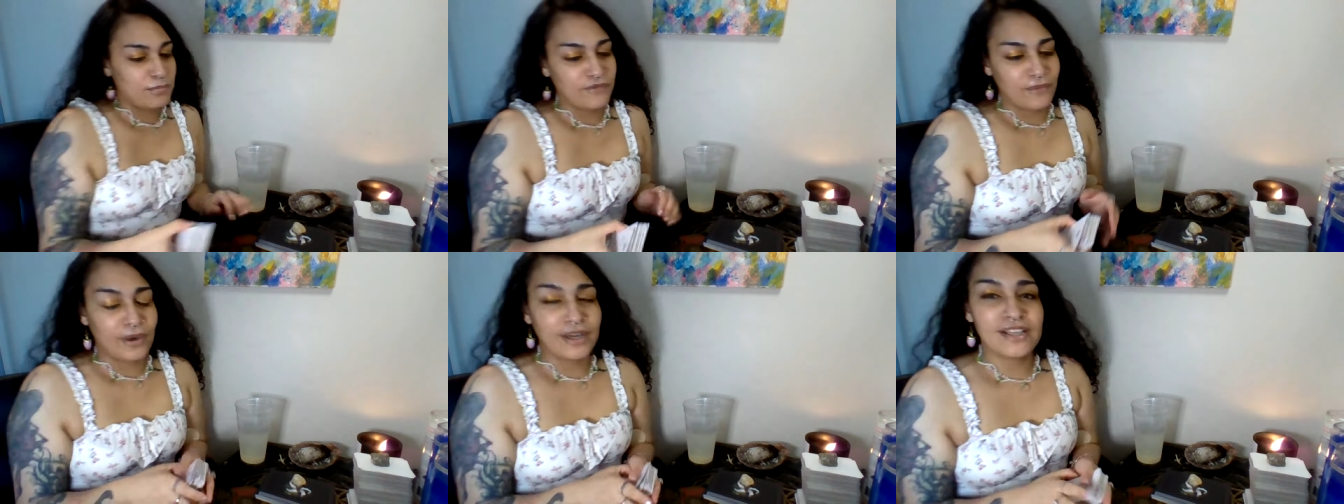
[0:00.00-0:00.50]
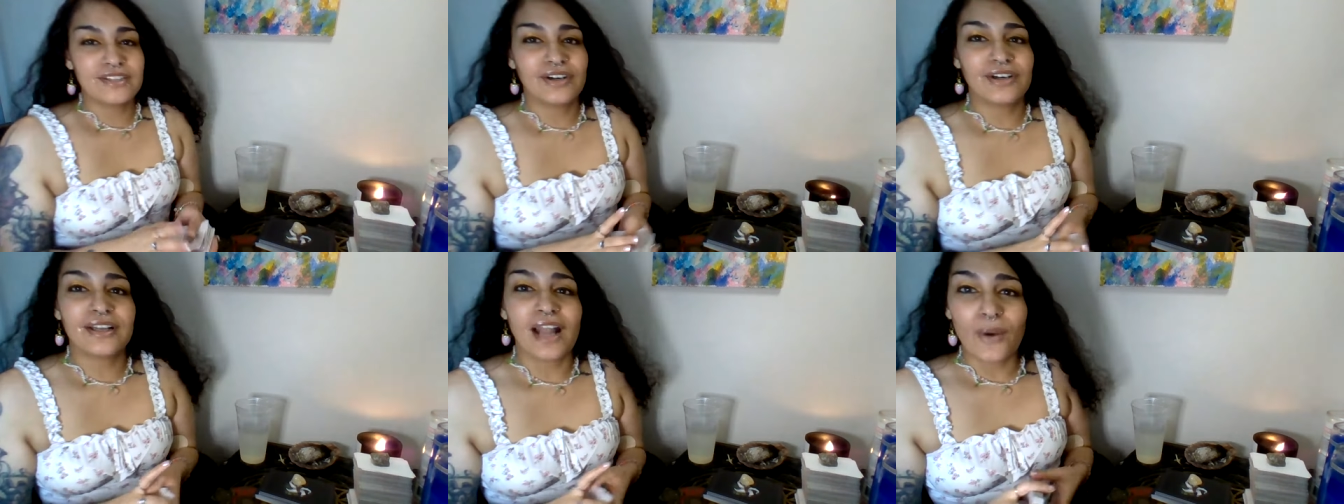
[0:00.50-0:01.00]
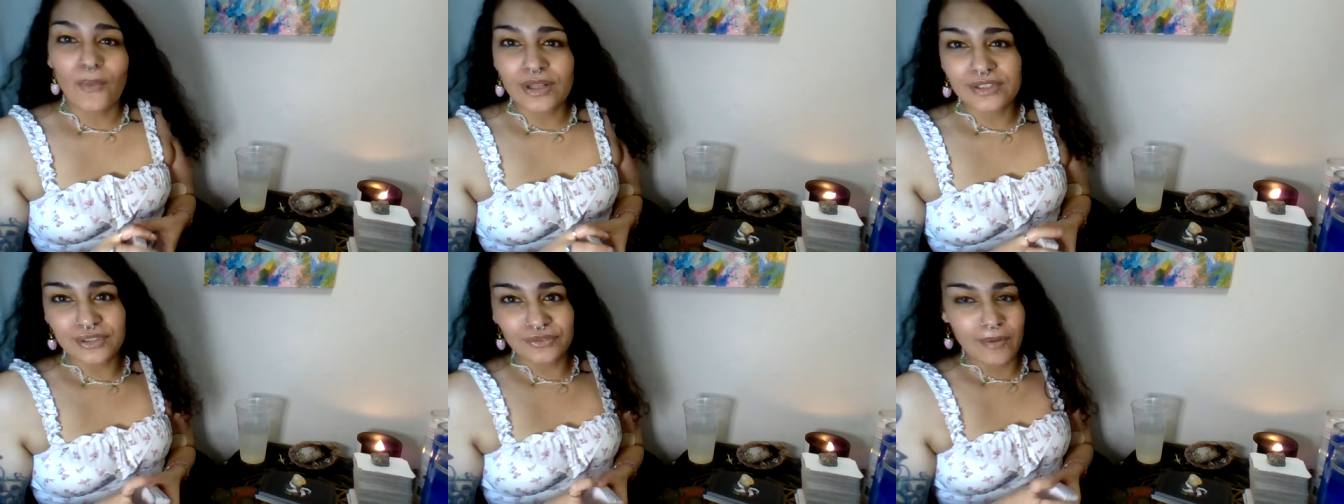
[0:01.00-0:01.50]
before I get started, I
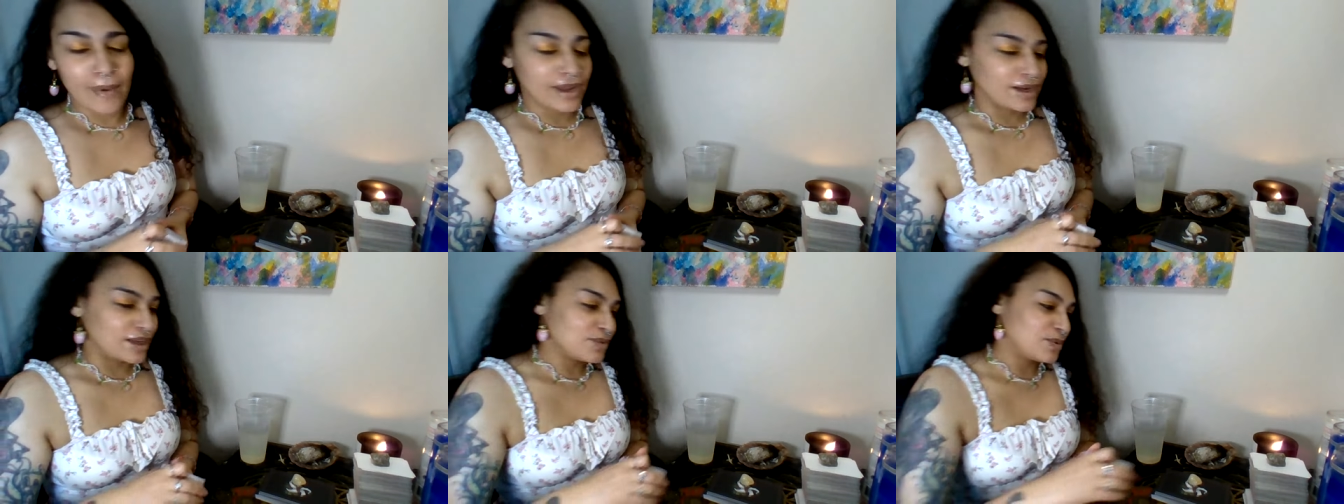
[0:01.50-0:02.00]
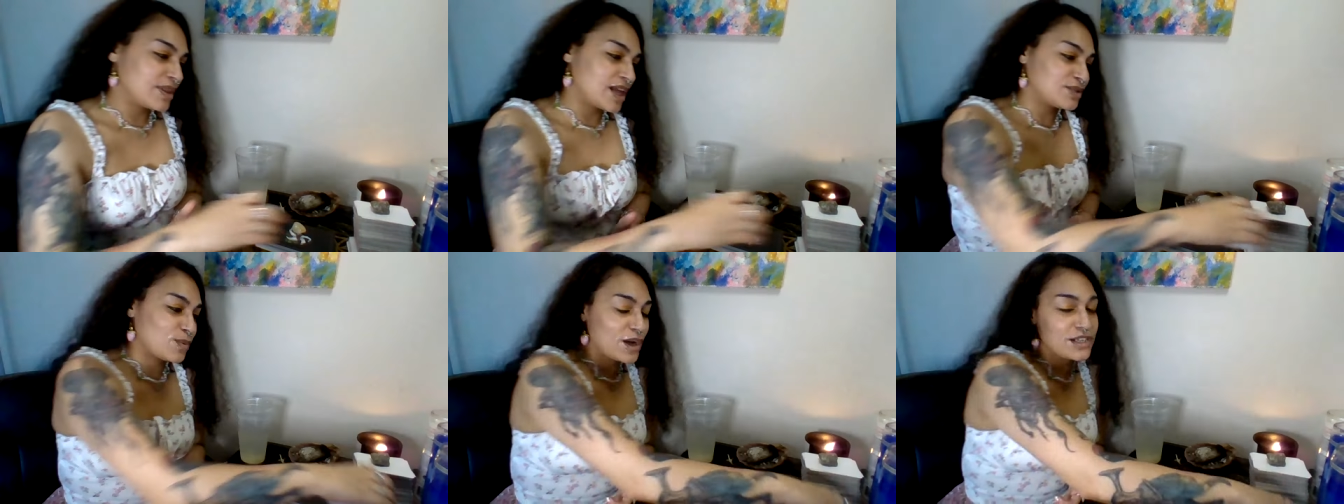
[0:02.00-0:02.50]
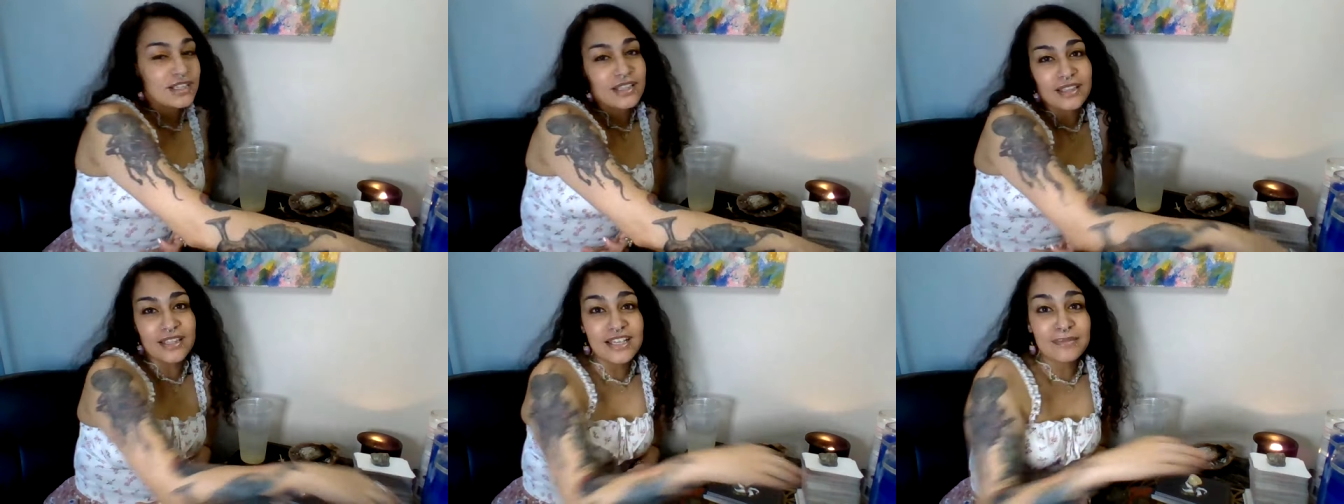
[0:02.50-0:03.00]
want to remind anyone that's watching
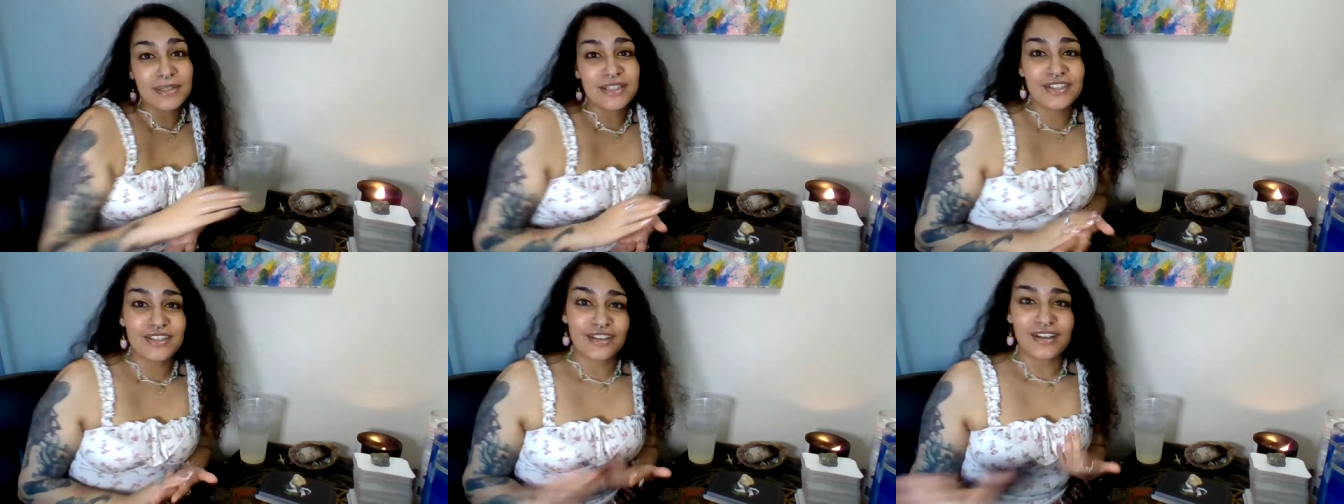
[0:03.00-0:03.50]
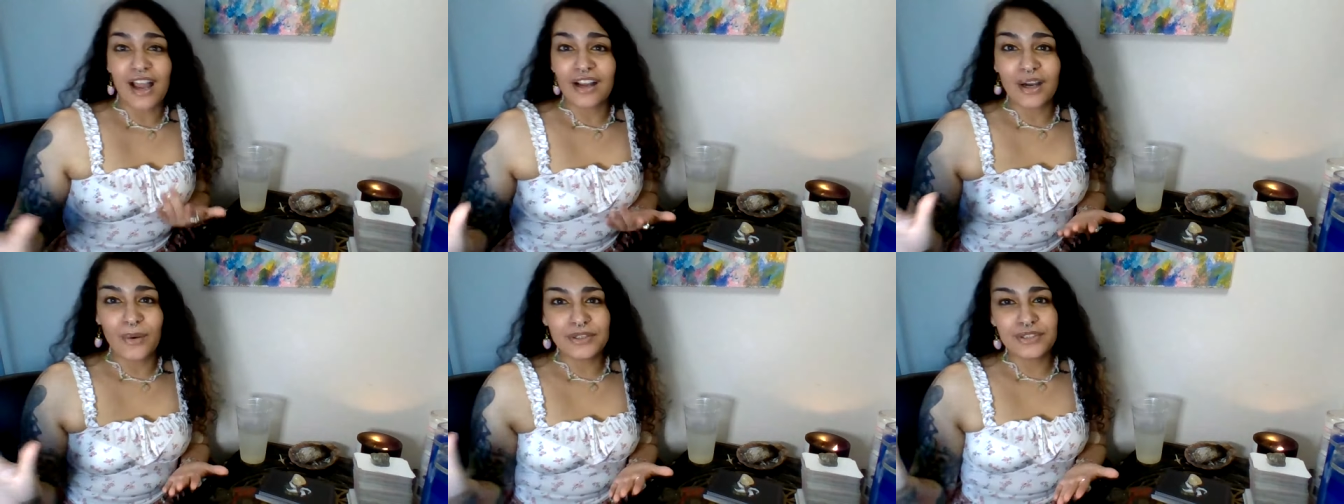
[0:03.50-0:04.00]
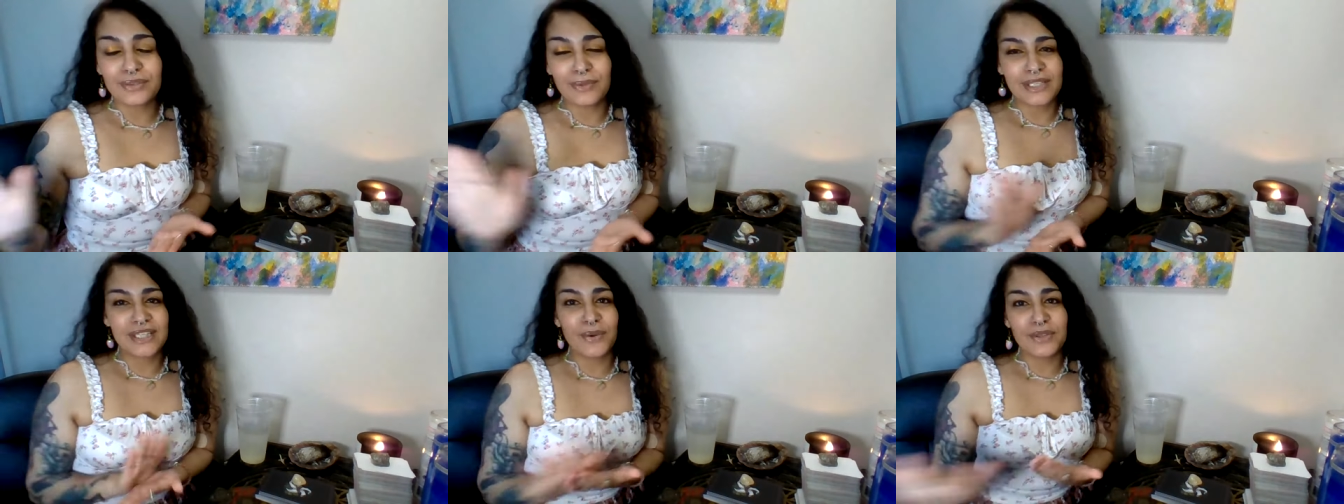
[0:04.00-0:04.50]
that these messages are not going to
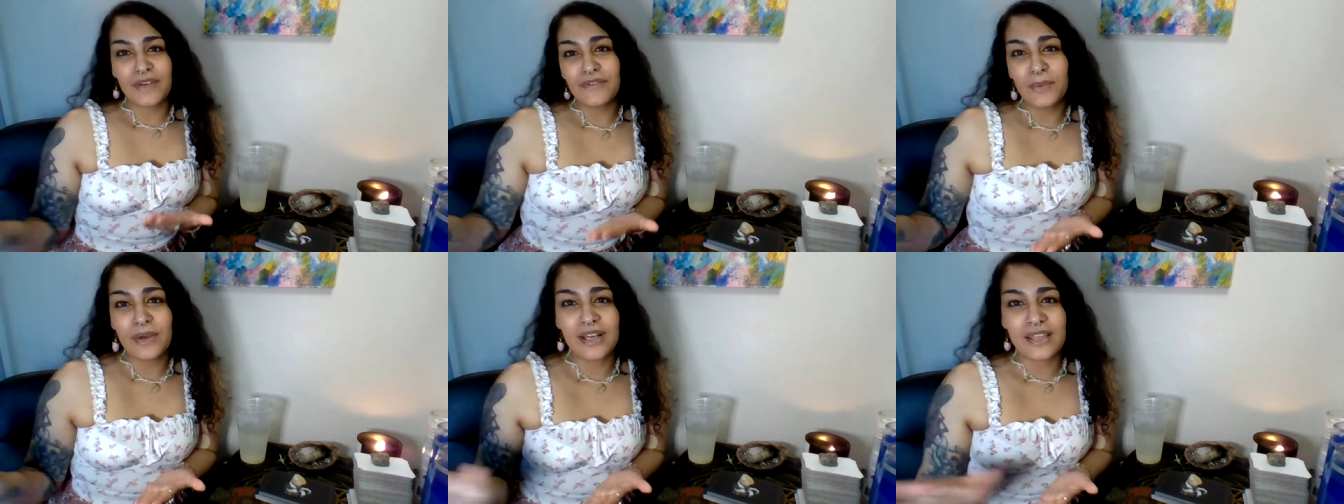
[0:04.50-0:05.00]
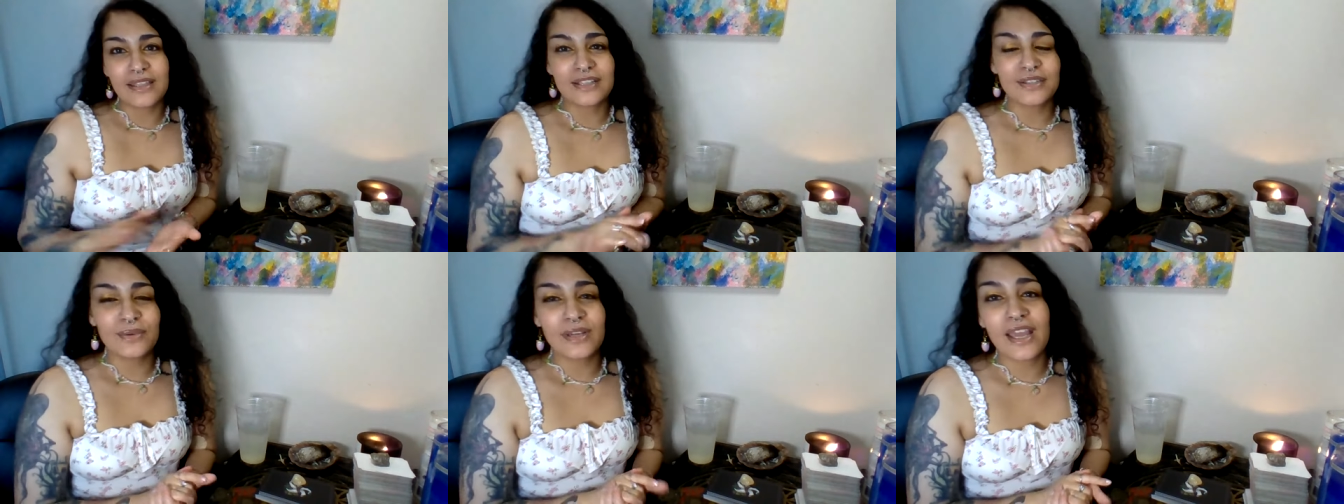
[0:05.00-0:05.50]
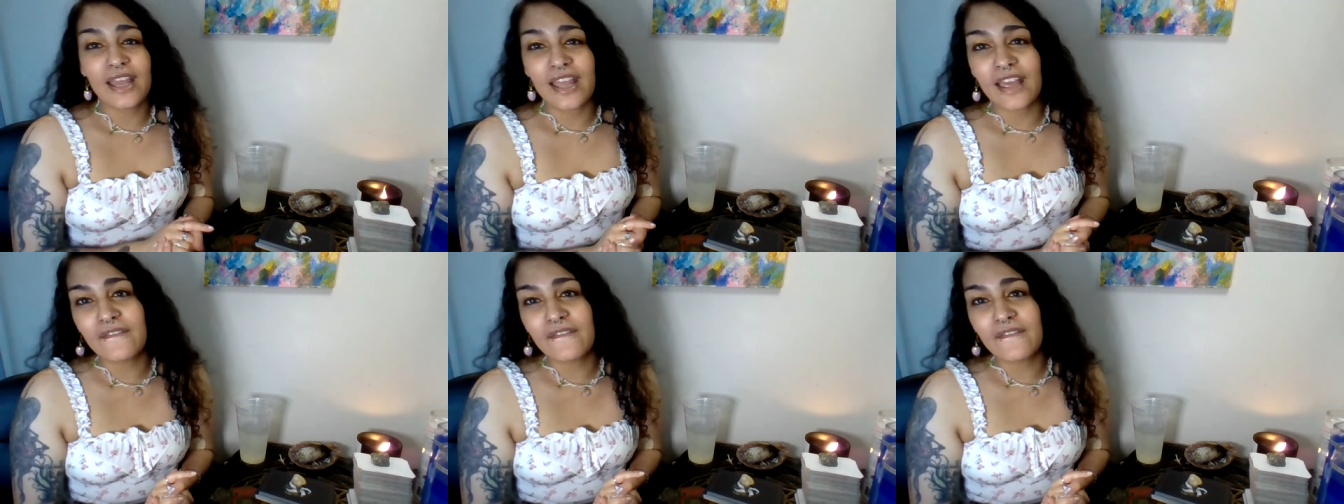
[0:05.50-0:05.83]
resonate with everyone, and that's okay.